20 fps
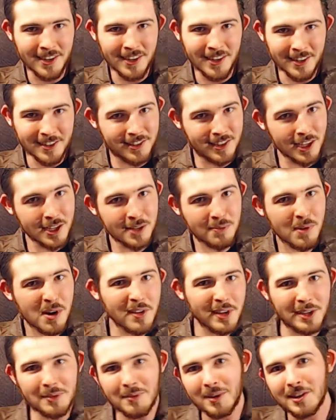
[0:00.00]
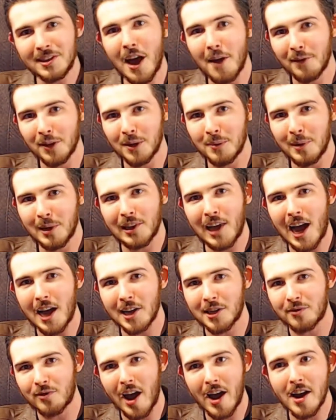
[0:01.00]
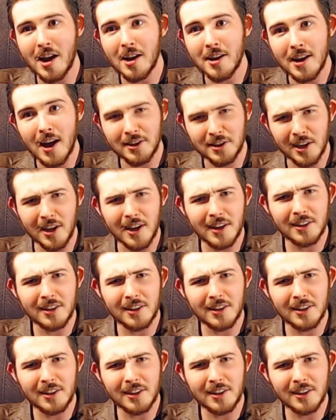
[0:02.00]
this movie can definitely be classified as